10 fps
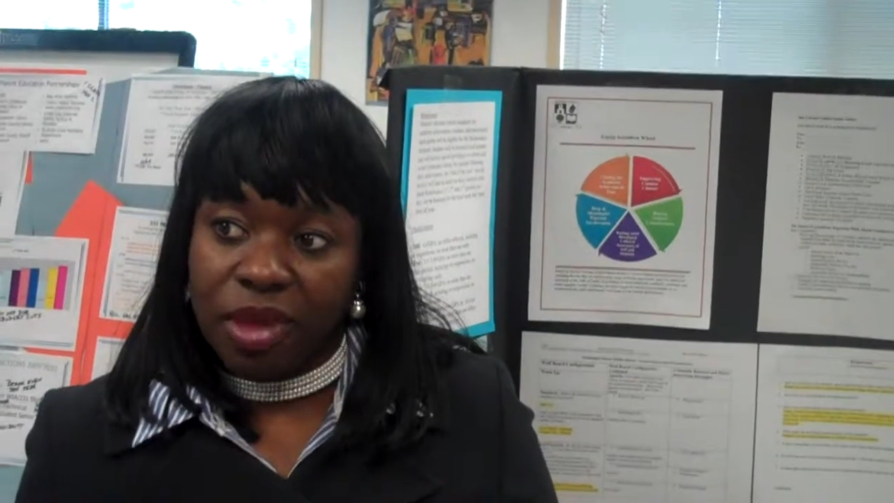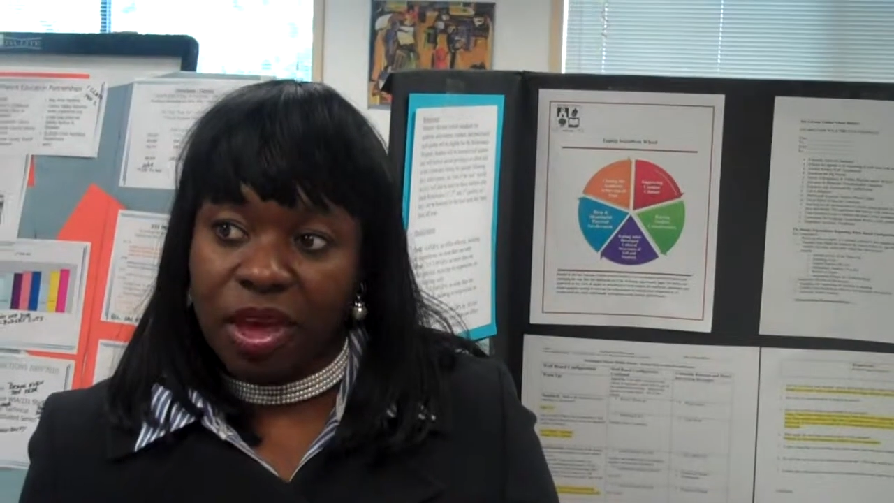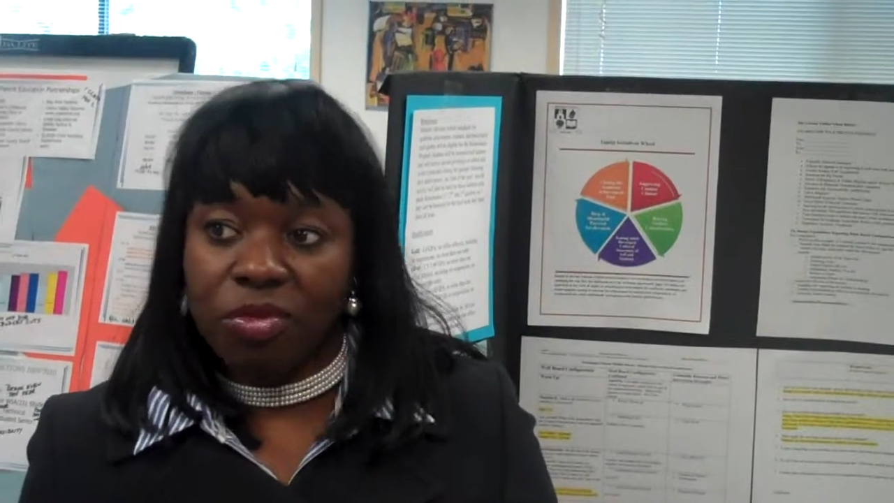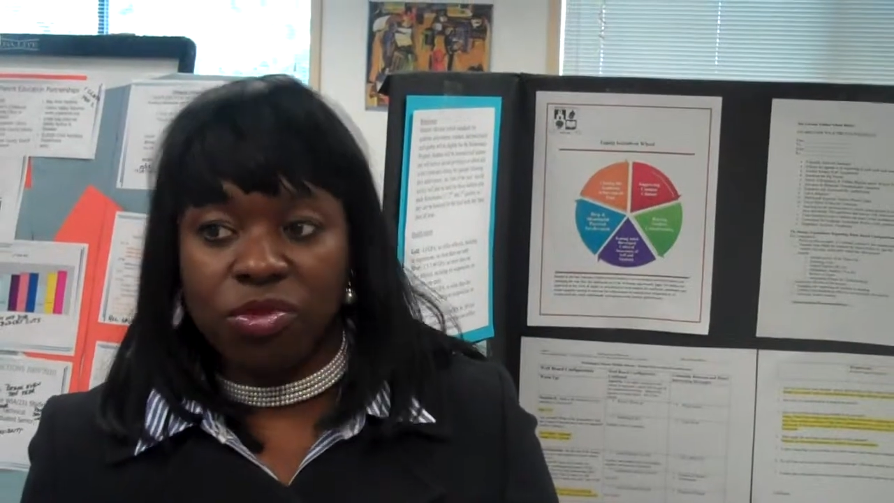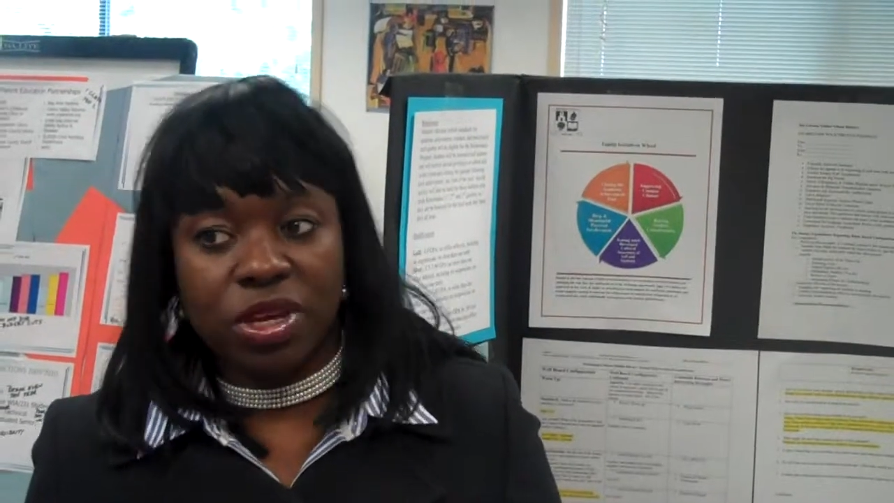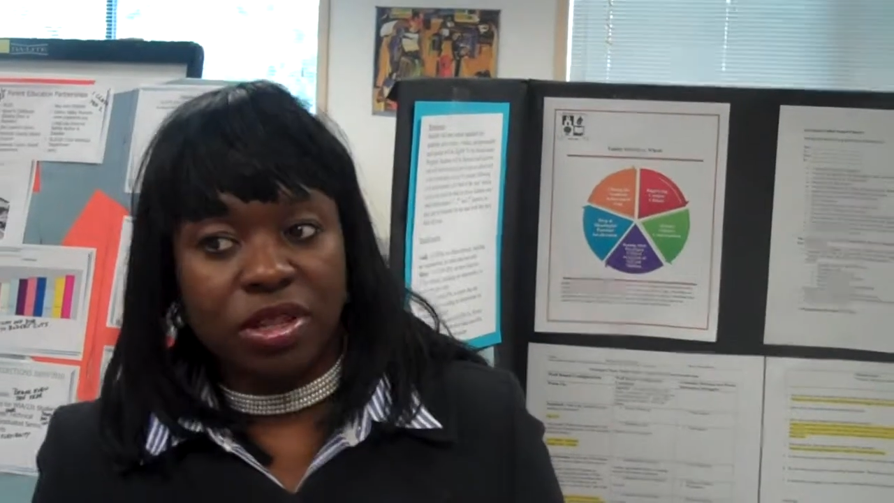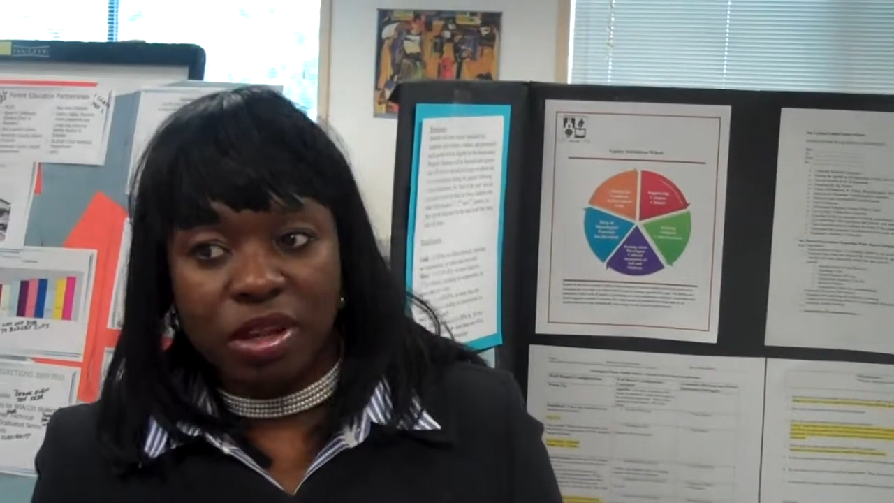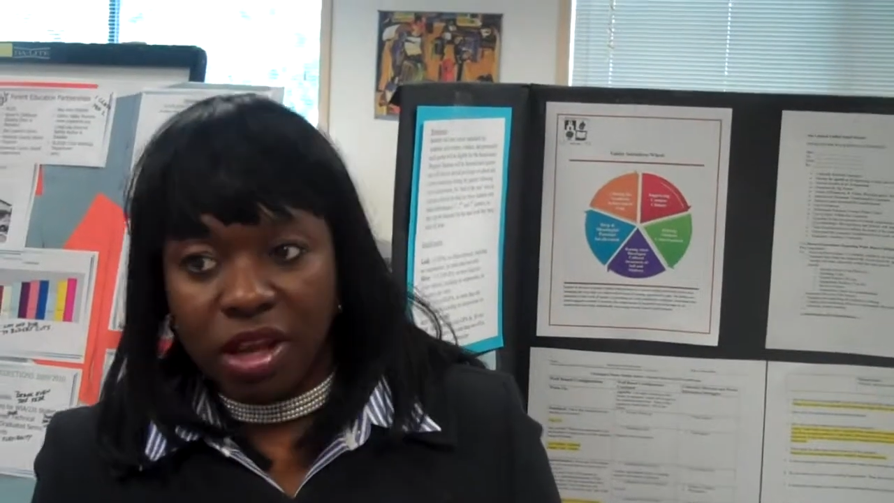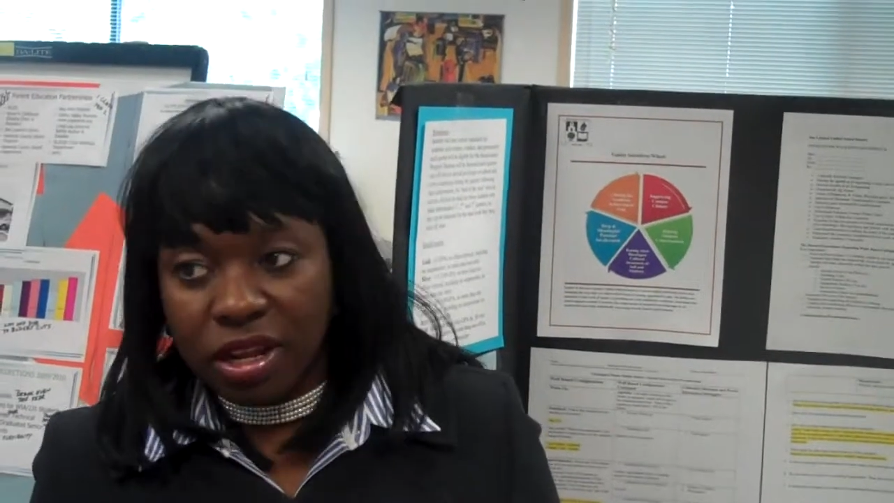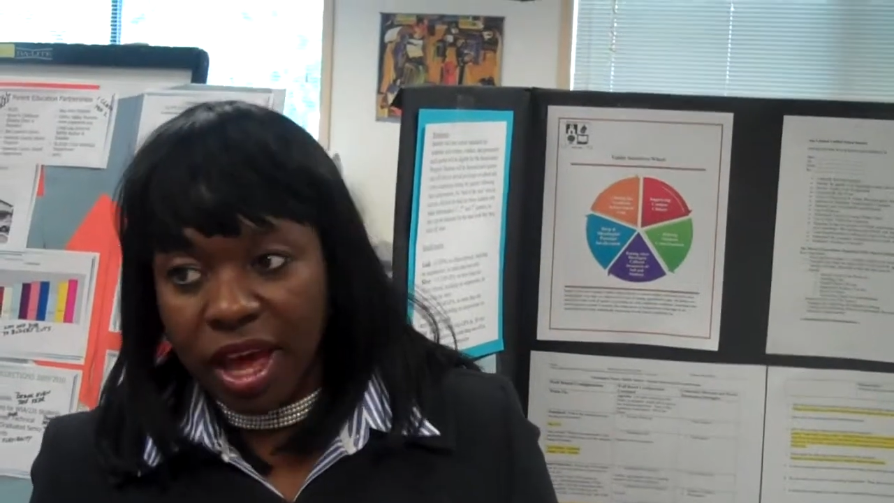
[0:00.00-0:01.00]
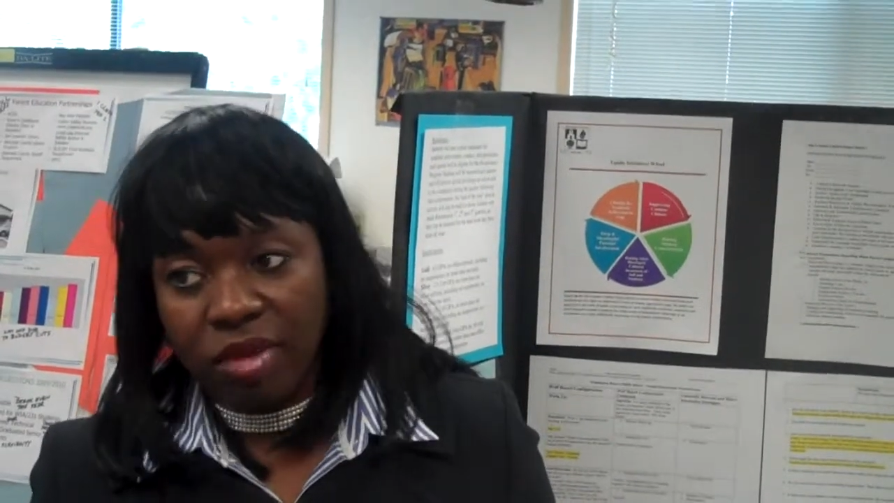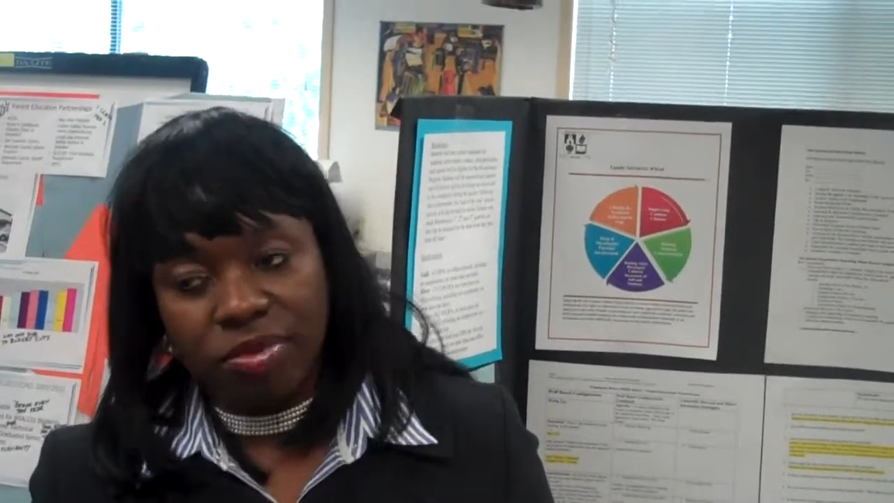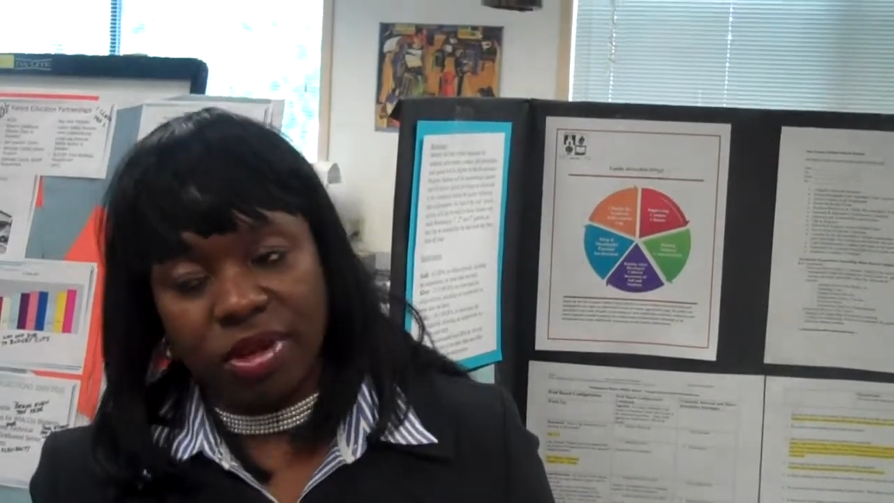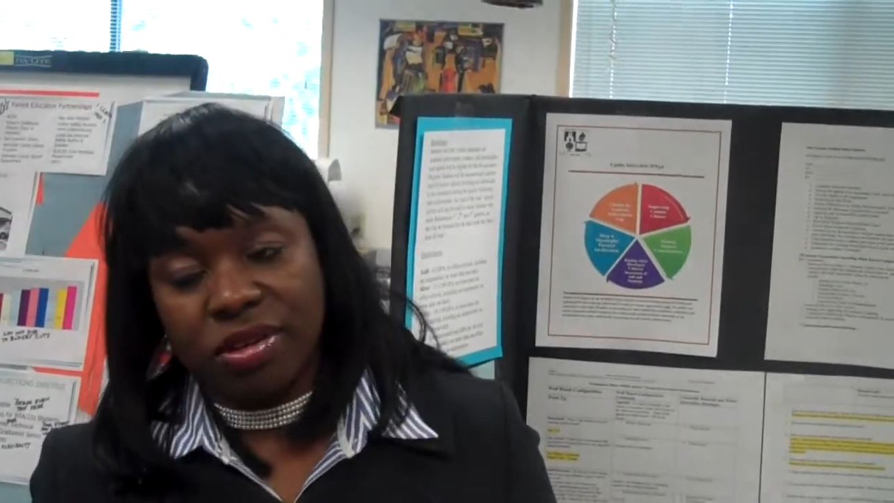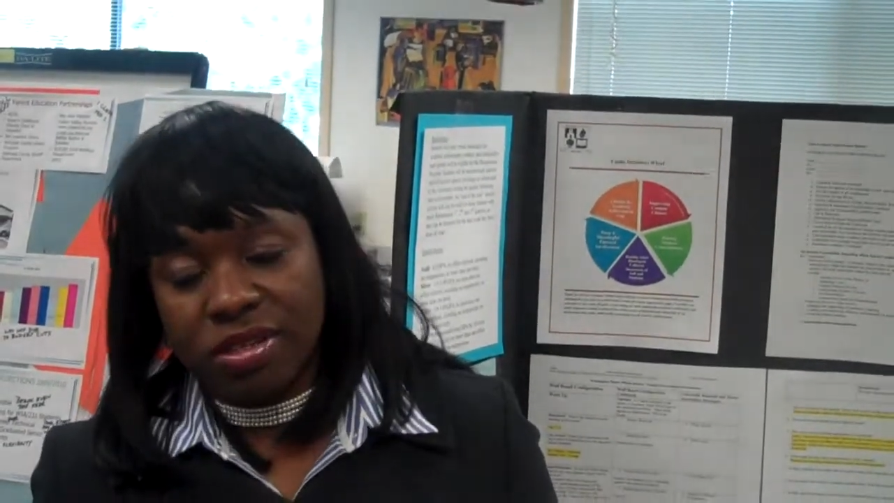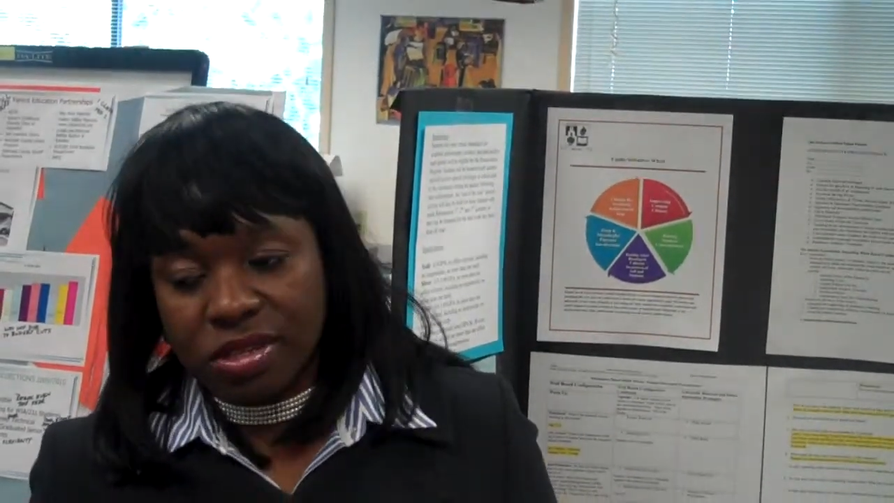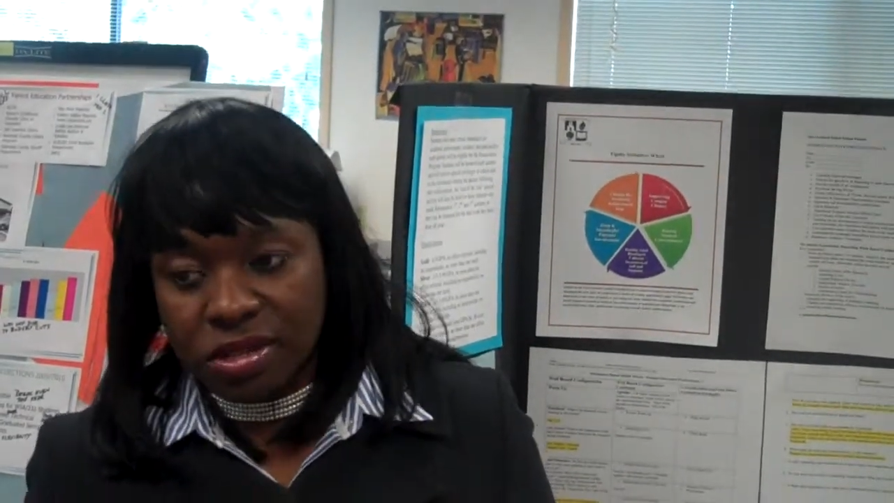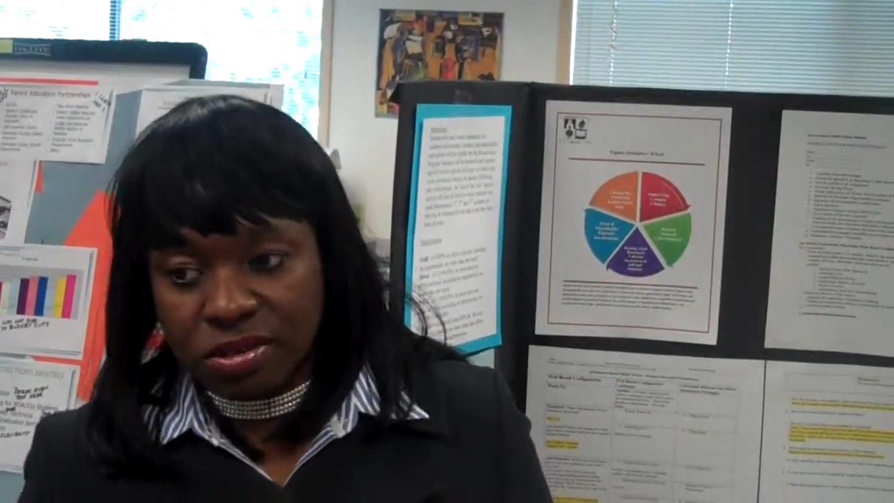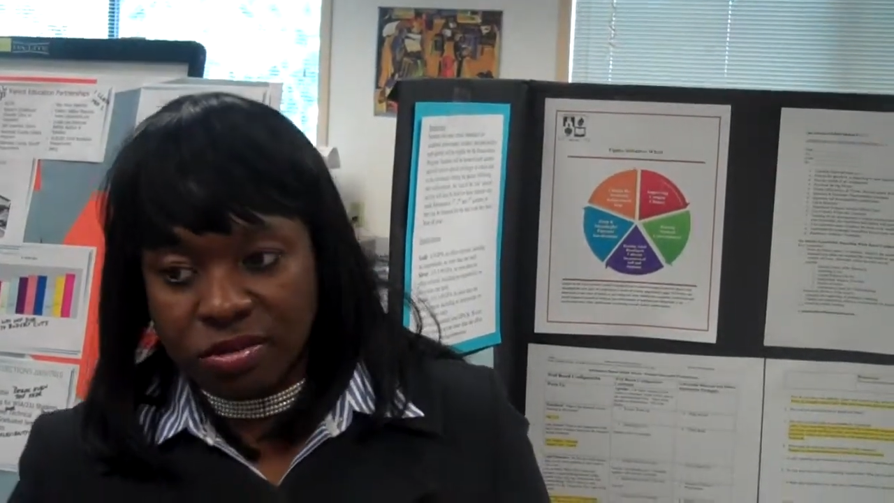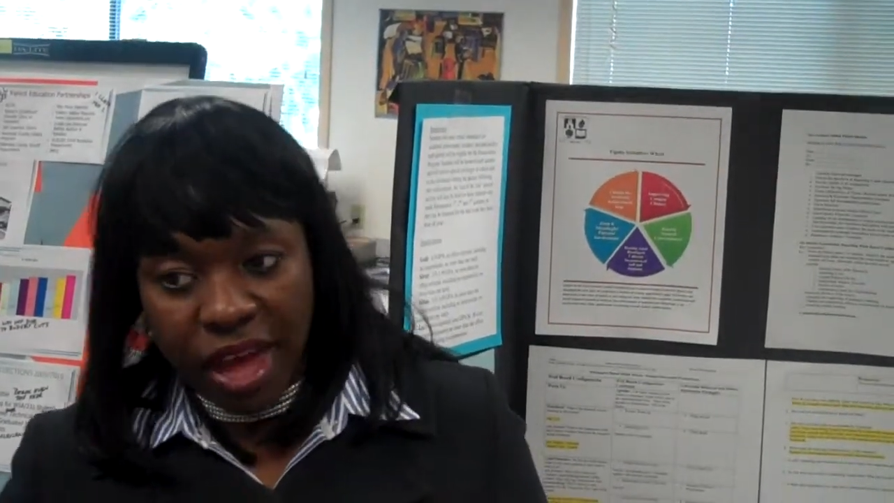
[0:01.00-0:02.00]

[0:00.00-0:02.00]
and we allow parents to